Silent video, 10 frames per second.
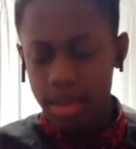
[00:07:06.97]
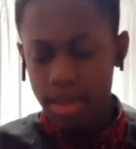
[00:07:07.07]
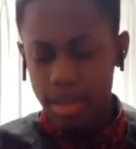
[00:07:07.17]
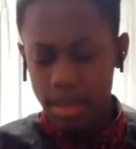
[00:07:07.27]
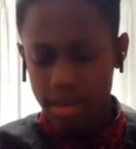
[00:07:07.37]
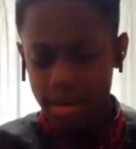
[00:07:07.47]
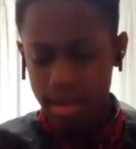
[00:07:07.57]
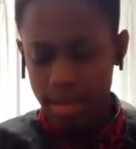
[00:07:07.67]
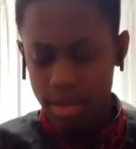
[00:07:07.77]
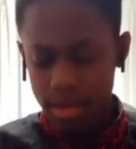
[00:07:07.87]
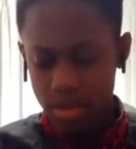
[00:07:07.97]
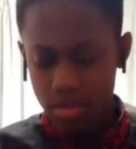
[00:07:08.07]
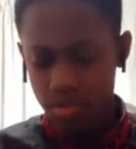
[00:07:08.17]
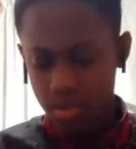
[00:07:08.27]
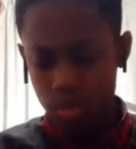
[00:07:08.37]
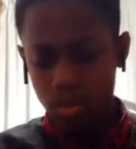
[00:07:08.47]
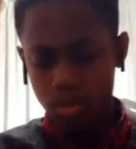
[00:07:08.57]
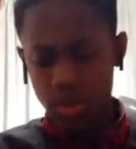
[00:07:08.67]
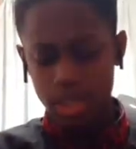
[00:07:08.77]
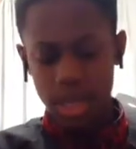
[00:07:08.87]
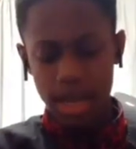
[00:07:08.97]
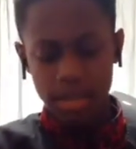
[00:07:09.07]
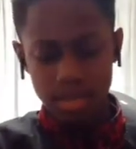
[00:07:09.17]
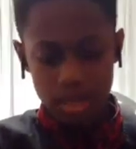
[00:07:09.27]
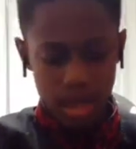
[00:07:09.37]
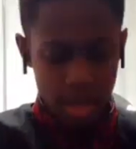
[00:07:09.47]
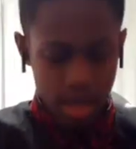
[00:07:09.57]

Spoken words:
the schools and college.